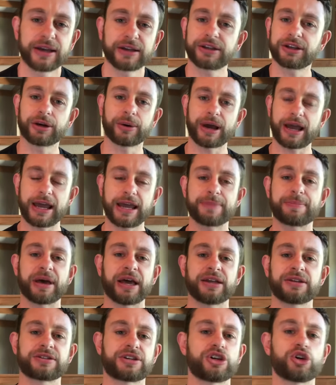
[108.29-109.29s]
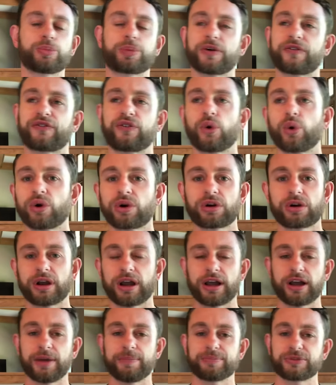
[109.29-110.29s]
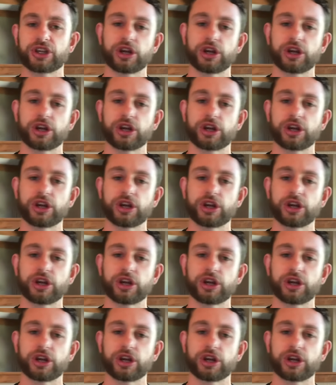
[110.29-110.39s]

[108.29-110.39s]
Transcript: you know, hey Ben, do you prefer, um,